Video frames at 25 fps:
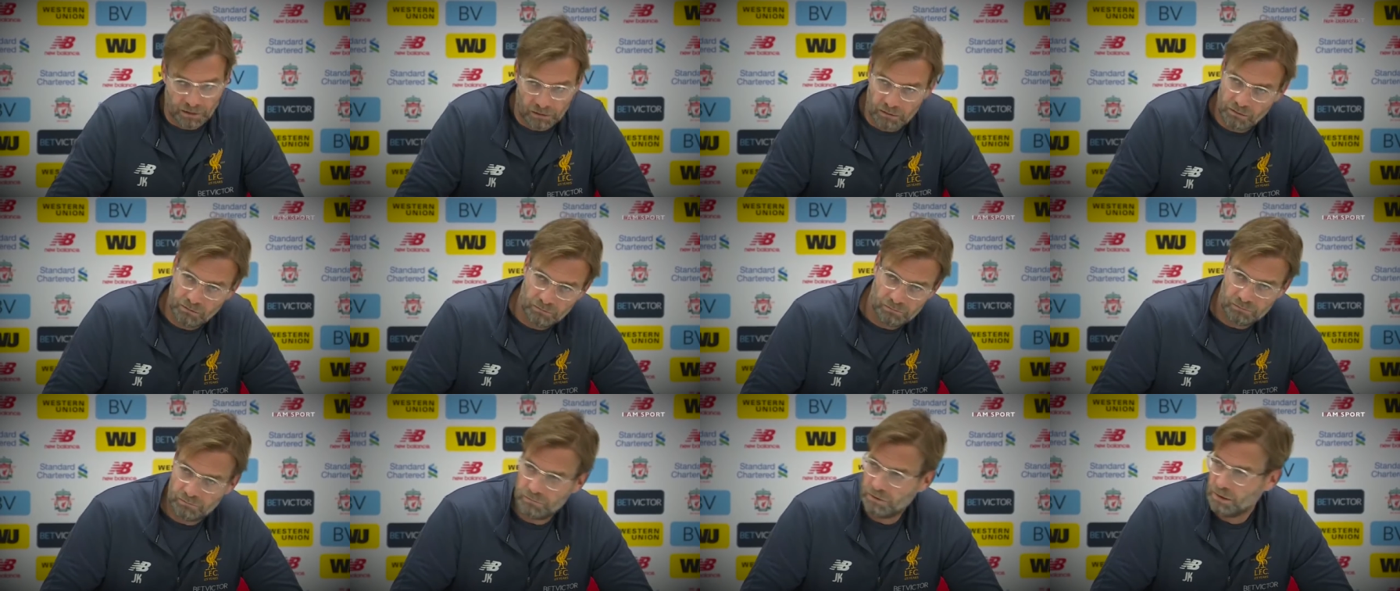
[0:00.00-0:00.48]

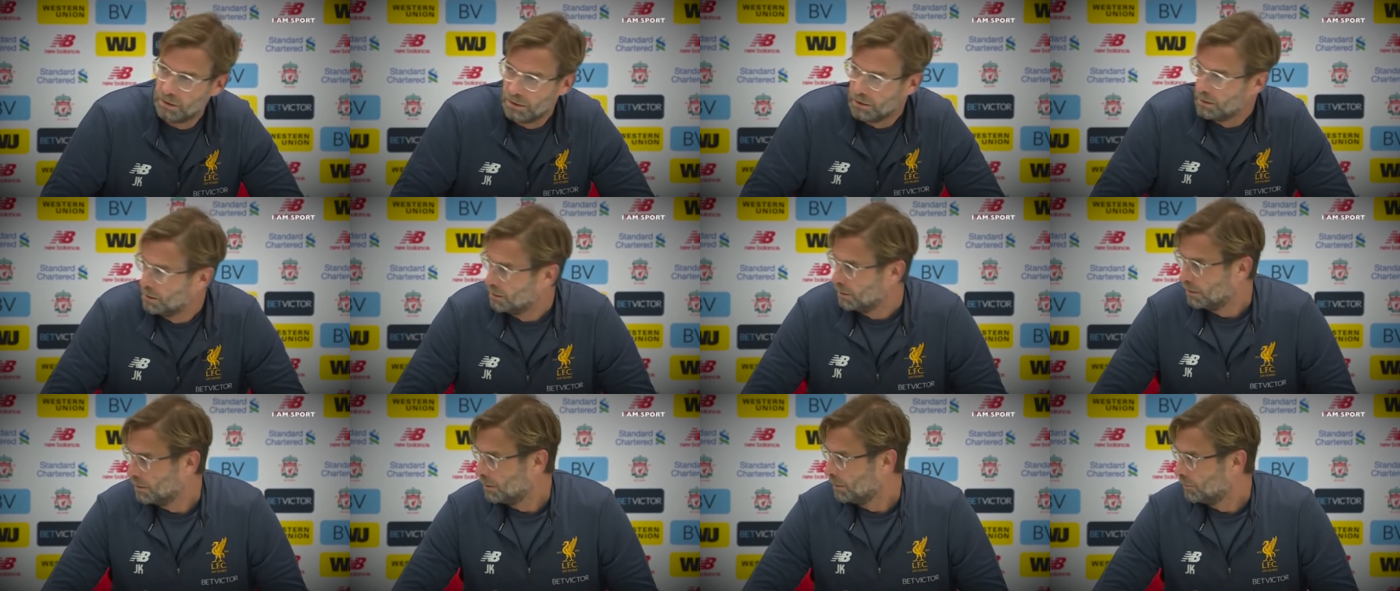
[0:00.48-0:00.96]
know.
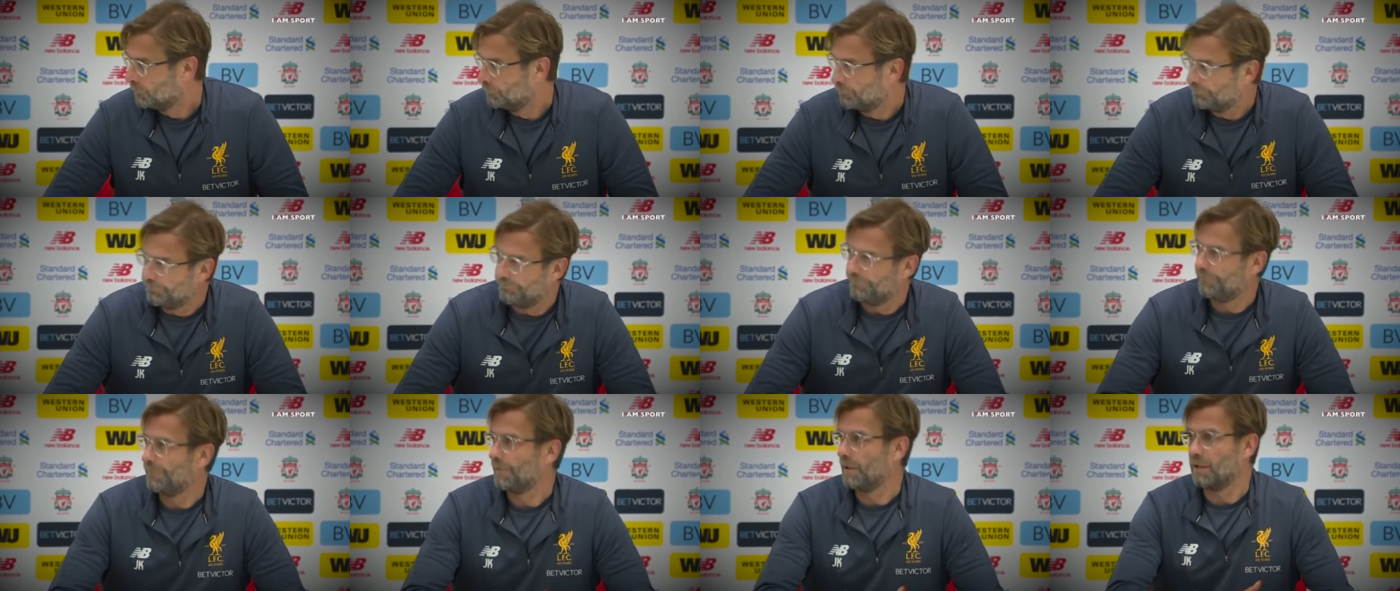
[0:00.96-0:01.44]

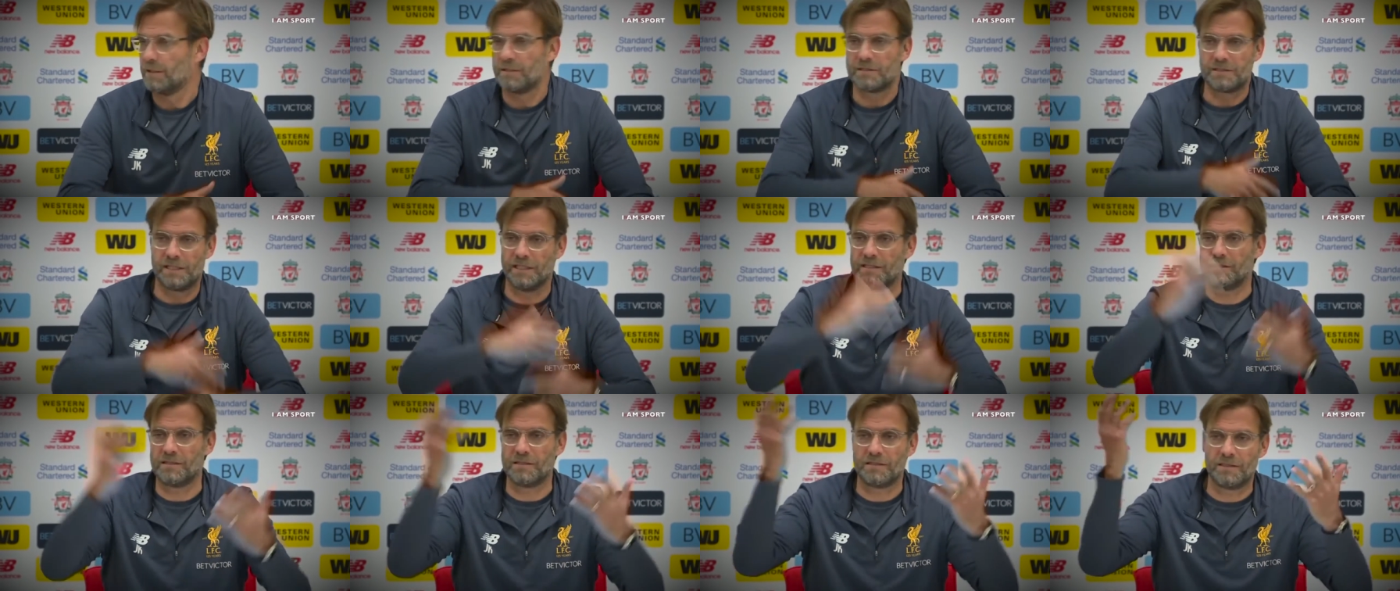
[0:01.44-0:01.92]

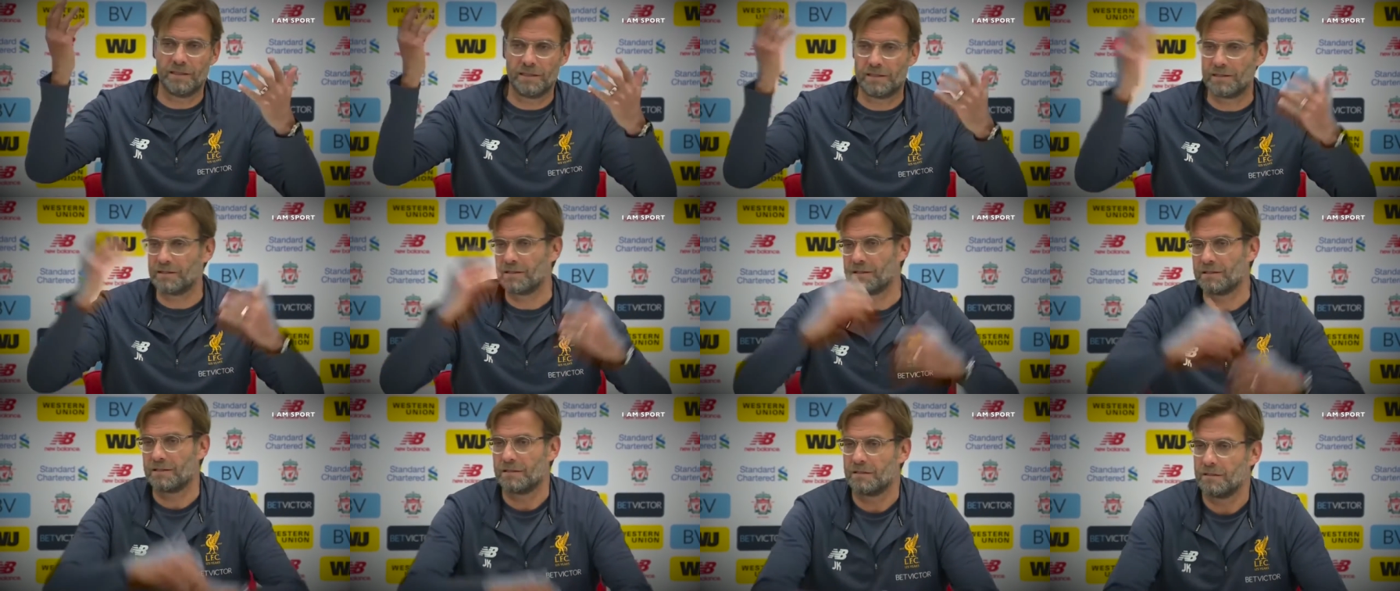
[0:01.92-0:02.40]

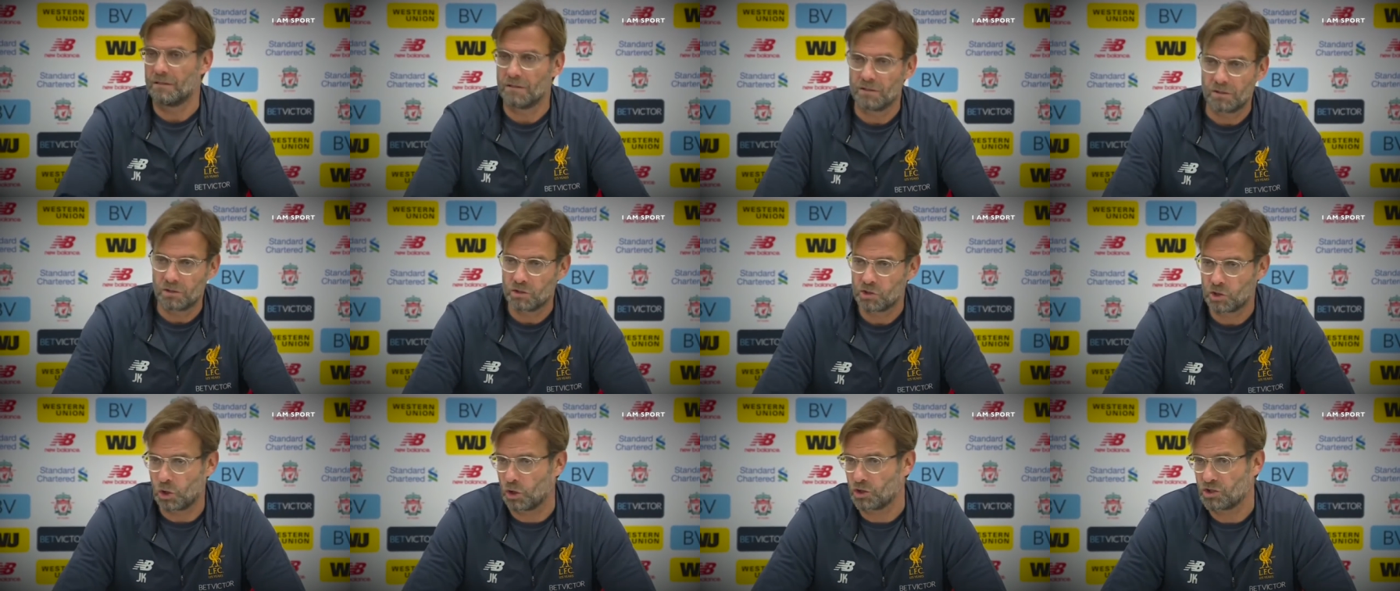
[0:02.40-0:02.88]
66
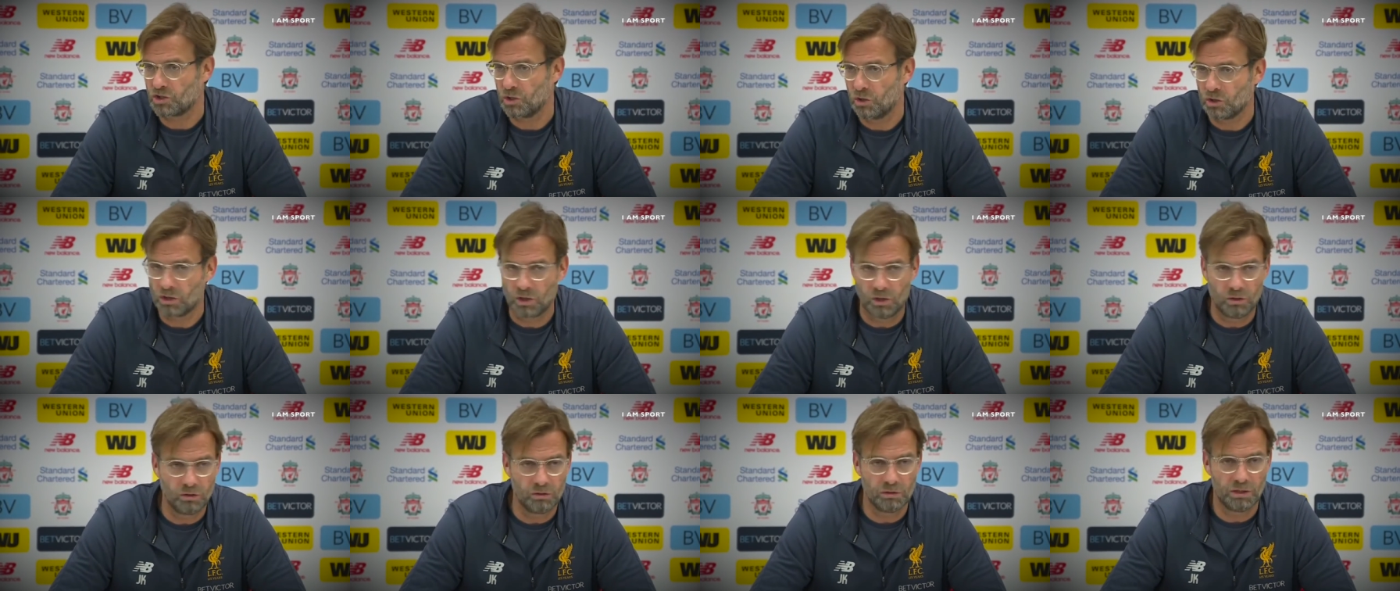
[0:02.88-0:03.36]
shots
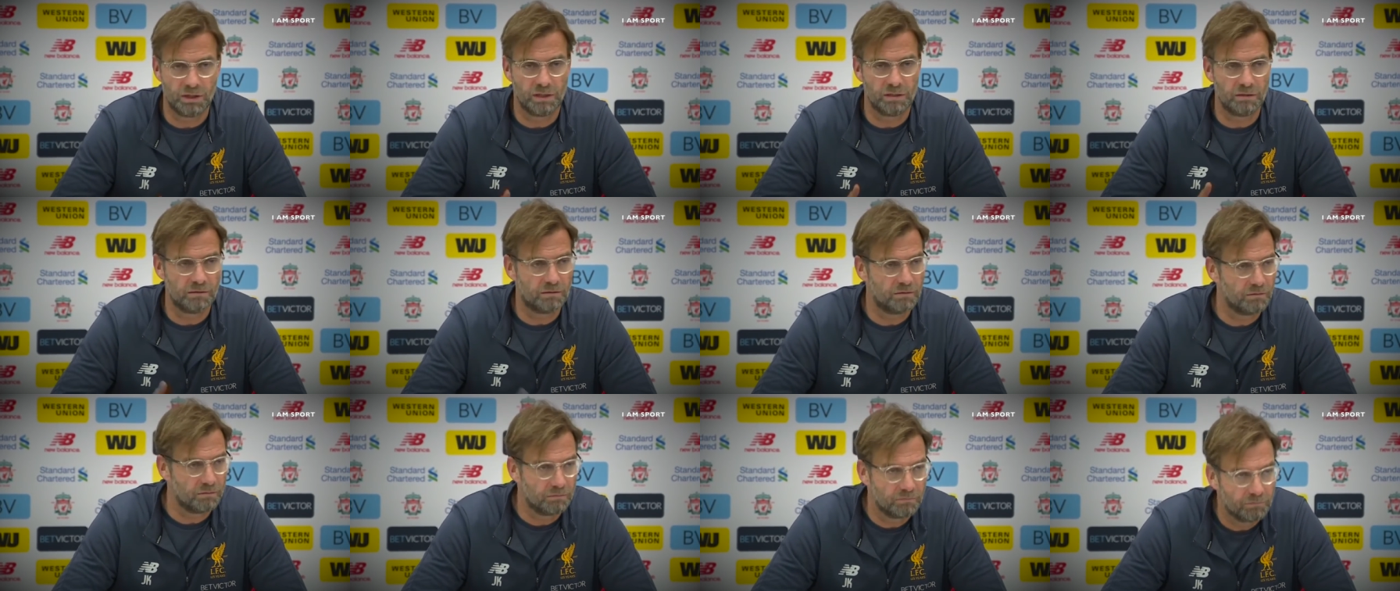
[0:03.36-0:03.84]
on goal
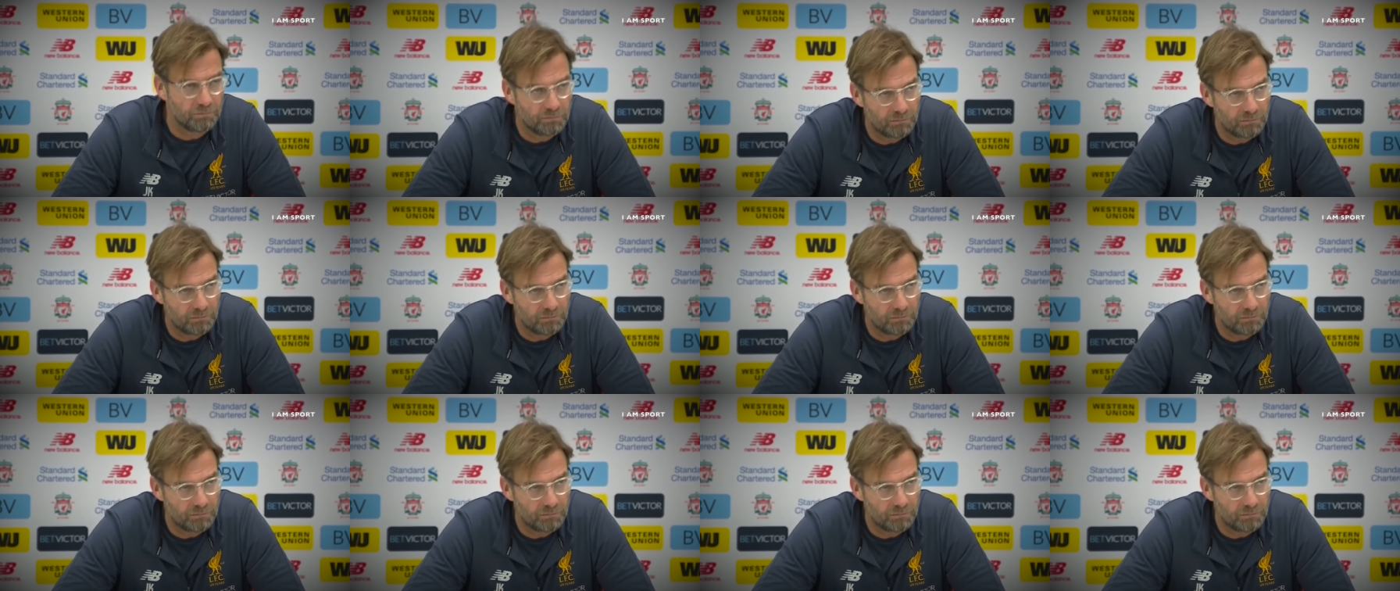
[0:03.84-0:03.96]
and